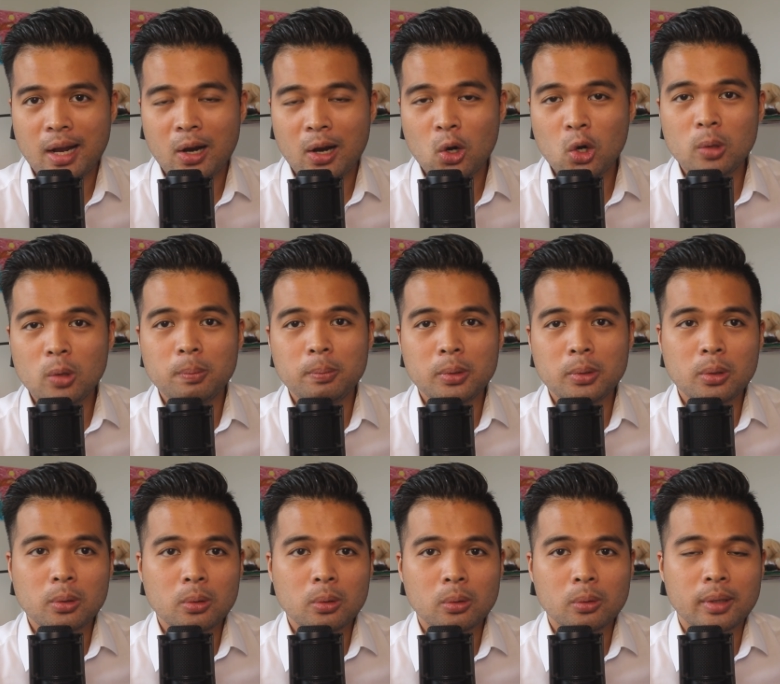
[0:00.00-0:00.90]
I hope
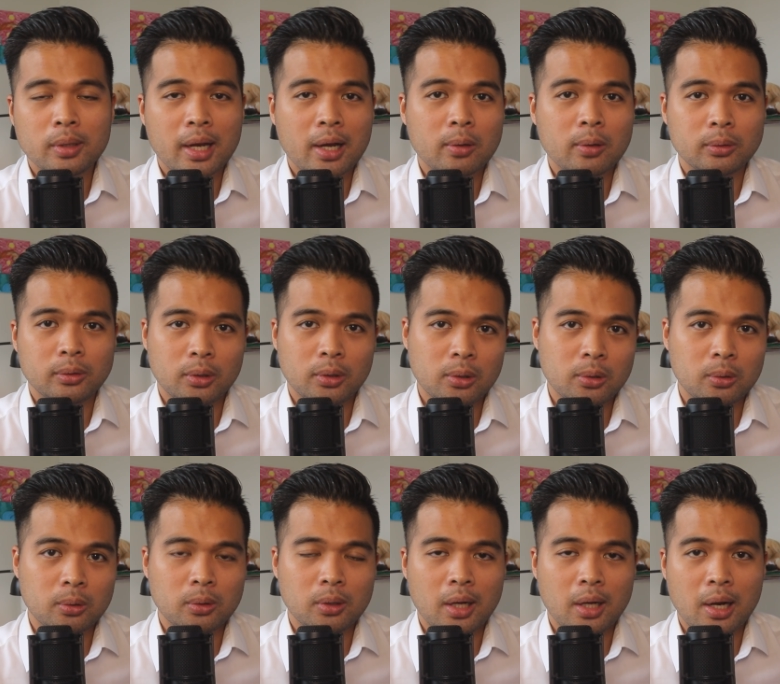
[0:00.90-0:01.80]
you now
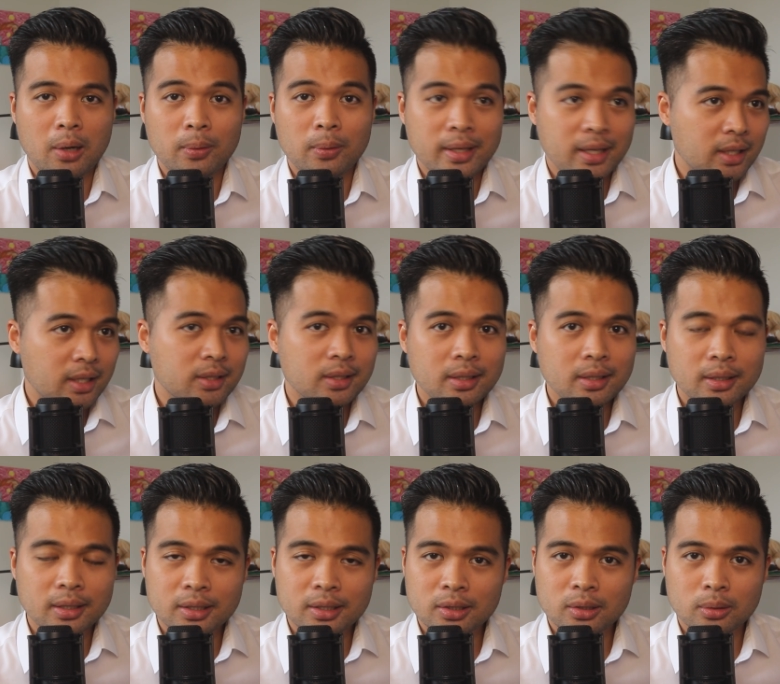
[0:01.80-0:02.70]
know how easy it
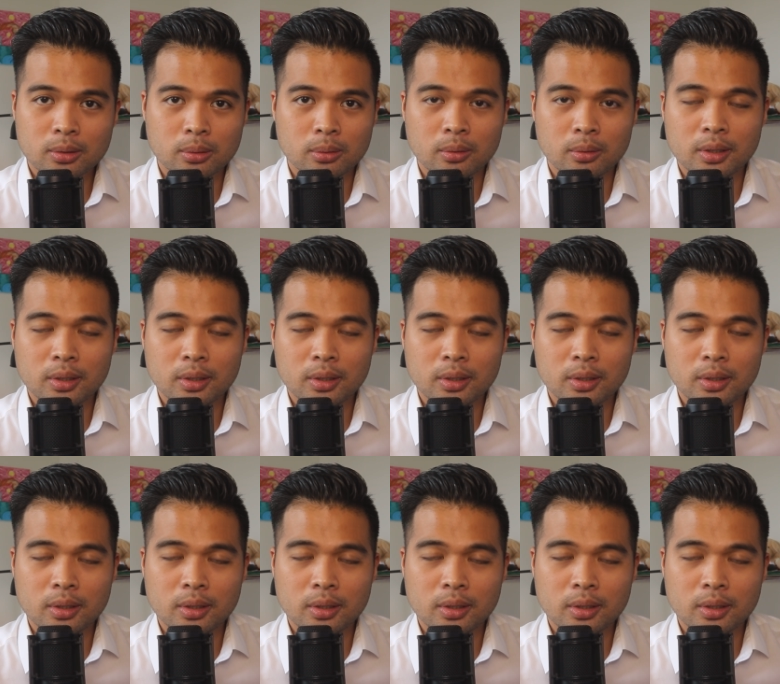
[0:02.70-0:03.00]
is to